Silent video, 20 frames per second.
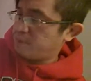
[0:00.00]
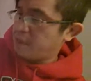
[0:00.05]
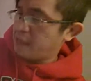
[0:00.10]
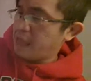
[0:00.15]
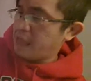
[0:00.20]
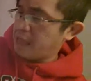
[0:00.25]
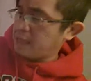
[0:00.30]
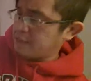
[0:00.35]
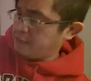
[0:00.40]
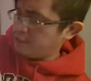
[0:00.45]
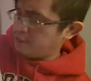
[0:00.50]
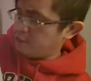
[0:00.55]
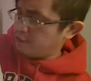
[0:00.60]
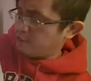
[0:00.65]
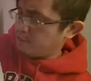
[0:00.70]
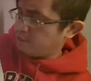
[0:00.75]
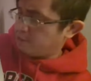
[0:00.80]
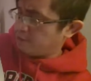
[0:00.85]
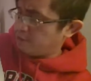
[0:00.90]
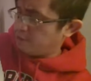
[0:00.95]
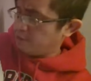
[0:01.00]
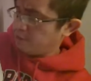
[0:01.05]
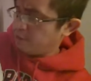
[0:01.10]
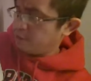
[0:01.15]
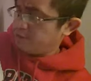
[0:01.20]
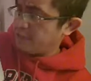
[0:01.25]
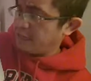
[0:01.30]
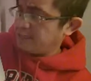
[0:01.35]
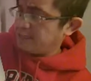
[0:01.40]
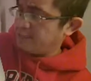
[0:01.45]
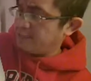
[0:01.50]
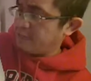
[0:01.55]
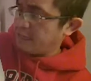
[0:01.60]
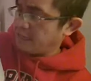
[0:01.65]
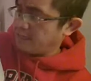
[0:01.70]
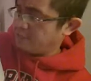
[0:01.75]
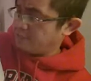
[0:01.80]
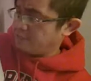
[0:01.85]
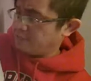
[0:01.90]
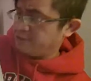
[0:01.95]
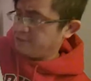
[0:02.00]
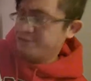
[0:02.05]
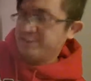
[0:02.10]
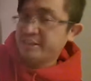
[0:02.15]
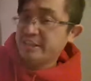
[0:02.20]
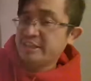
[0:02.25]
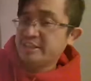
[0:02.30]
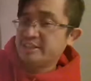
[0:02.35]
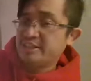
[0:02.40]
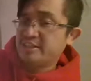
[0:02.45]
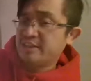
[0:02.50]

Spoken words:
any number that's less than 6,